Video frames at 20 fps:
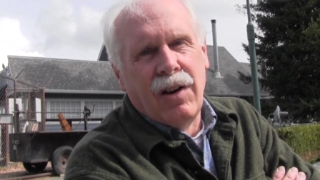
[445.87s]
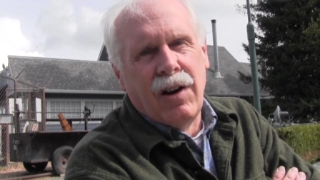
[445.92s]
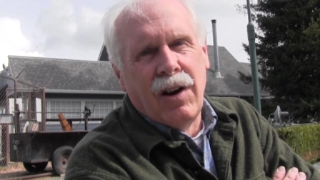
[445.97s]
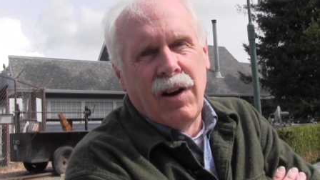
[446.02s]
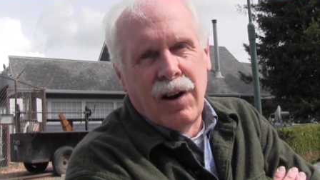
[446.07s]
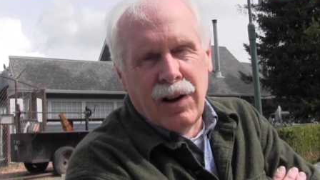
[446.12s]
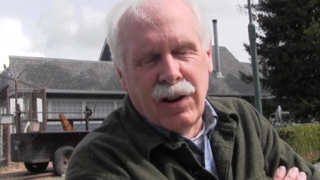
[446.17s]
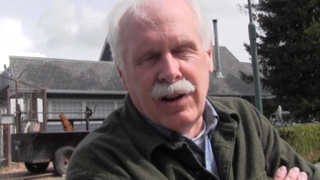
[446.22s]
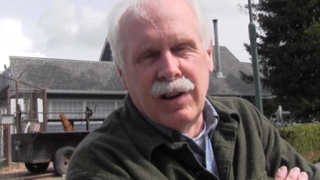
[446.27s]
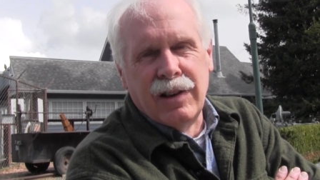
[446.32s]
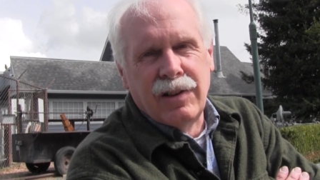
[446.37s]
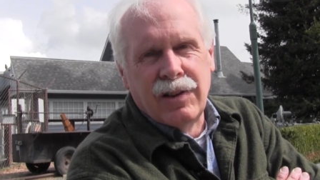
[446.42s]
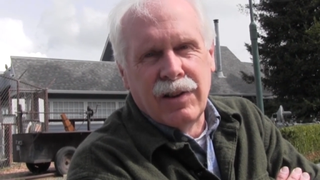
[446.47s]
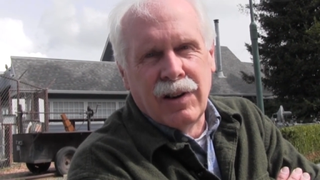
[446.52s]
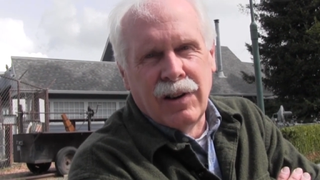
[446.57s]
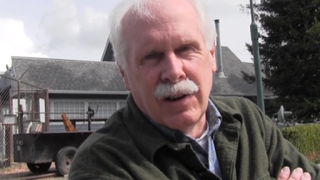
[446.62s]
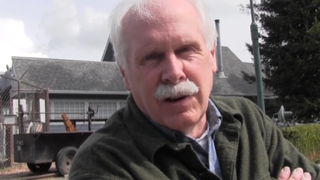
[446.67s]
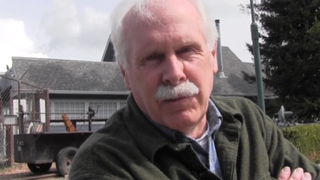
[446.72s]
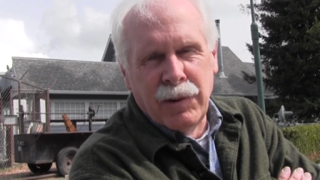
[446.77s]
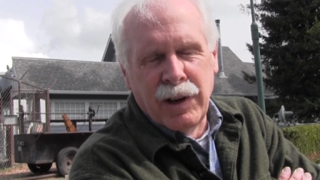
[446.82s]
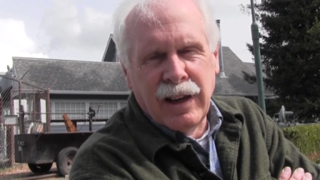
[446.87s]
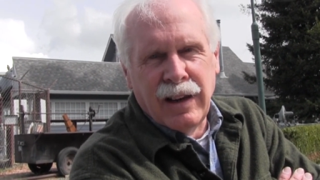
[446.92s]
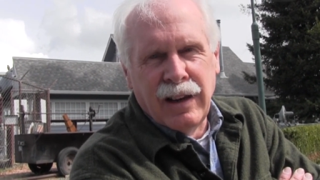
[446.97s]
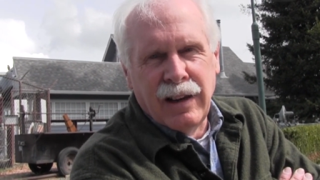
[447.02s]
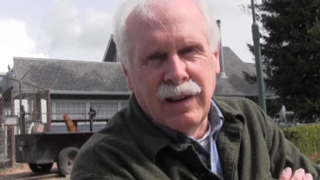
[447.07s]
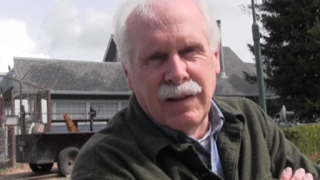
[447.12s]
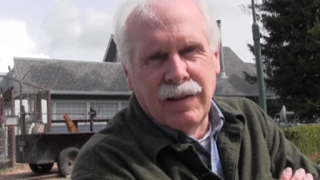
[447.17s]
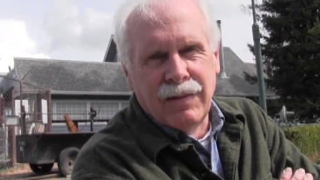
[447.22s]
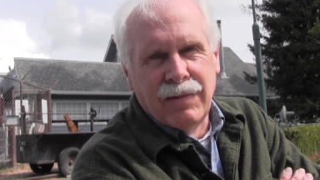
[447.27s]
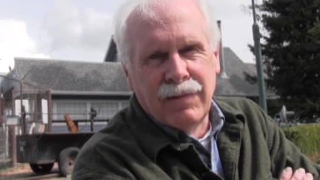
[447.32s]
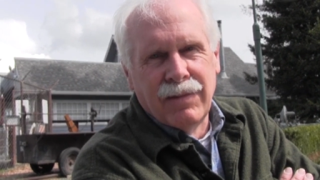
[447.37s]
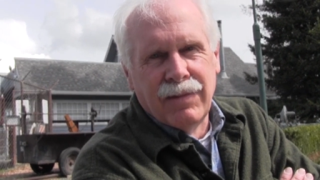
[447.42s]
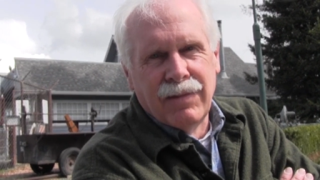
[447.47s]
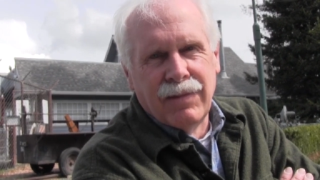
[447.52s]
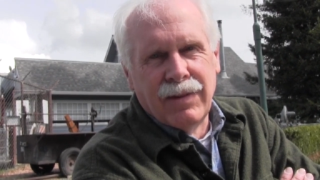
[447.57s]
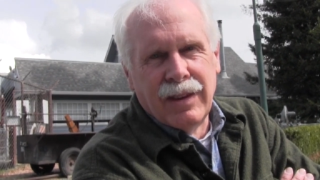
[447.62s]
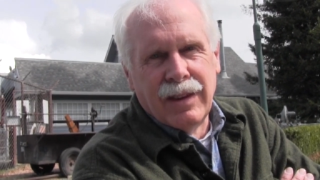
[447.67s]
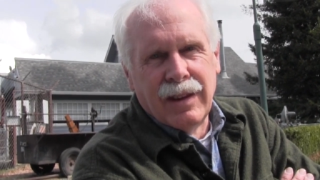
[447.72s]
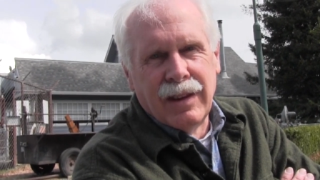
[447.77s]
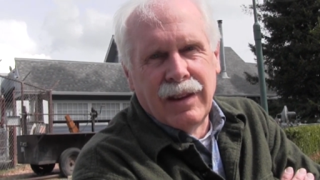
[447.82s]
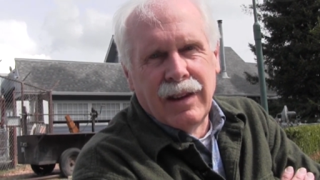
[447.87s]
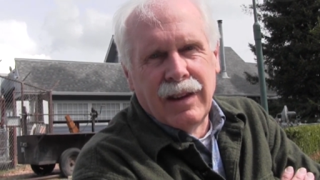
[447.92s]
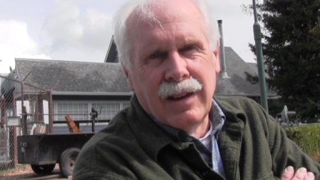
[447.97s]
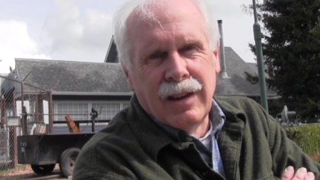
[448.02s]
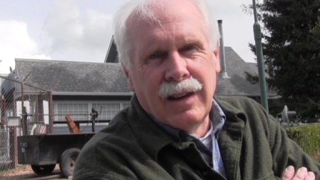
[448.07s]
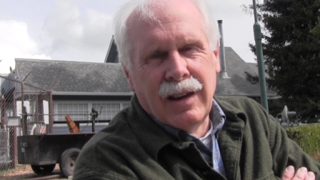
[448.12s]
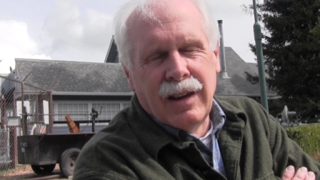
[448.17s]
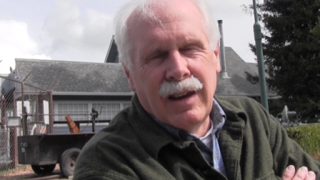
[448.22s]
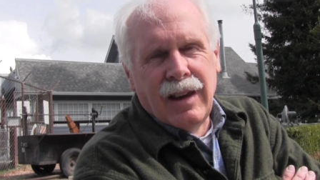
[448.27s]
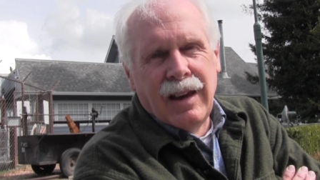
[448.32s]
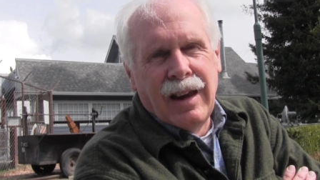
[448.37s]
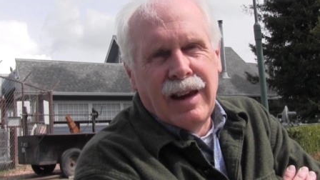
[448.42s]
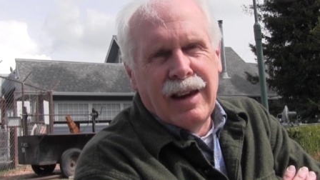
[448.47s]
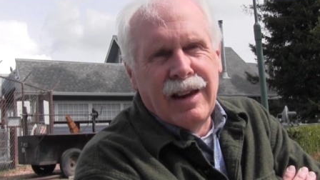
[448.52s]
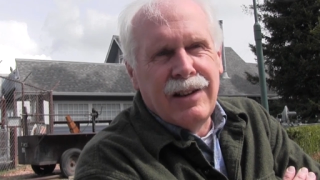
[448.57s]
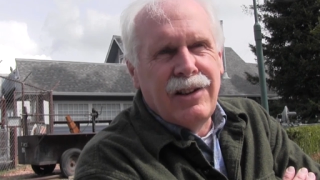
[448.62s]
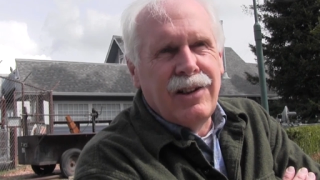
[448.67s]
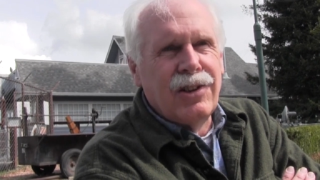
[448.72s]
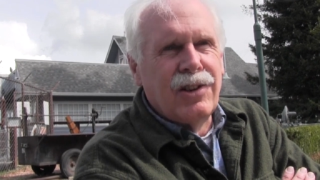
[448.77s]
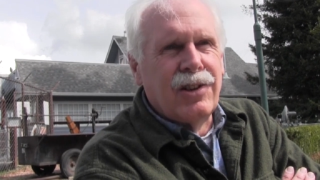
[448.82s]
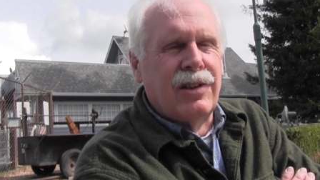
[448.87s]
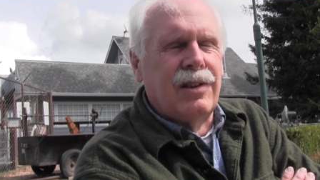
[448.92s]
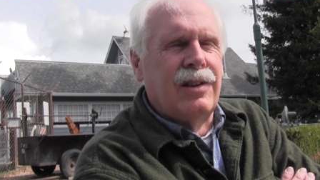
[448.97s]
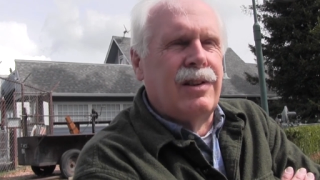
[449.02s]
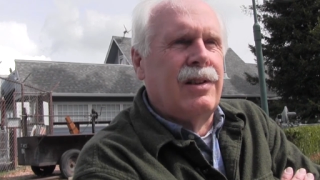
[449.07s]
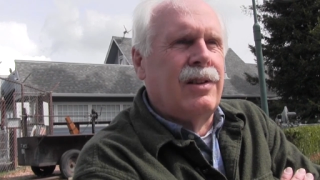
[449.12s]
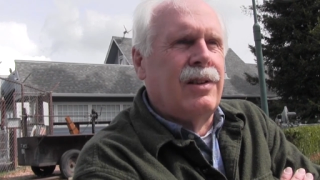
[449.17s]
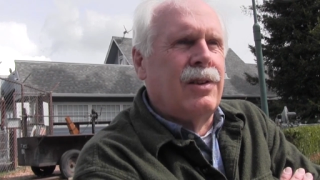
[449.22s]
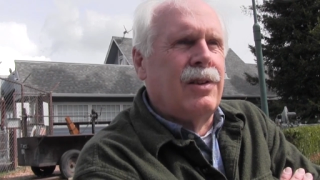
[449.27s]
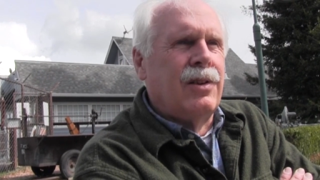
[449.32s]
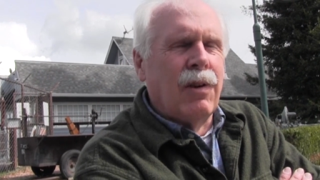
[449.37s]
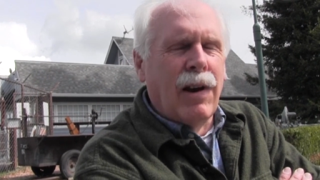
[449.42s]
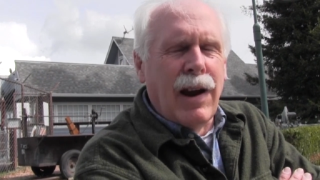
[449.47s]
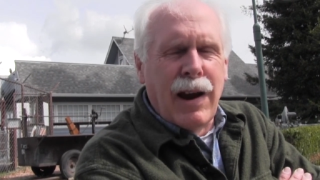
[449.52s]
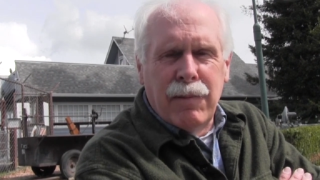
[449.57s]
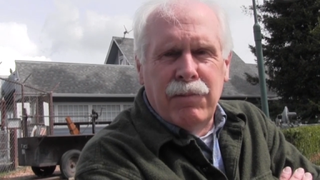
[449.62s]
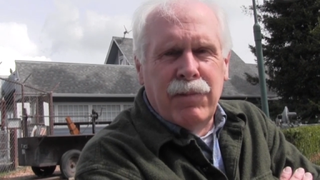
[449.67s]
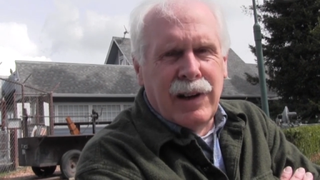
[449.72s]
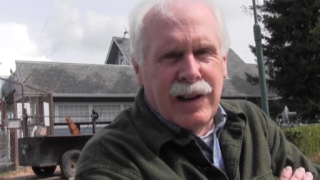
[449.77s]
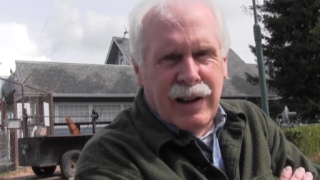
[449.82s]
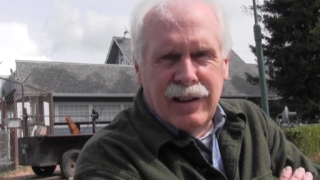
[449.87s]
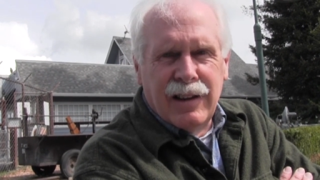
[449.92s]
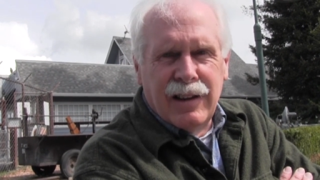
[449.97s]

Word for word: all is harmony. That just grabbed my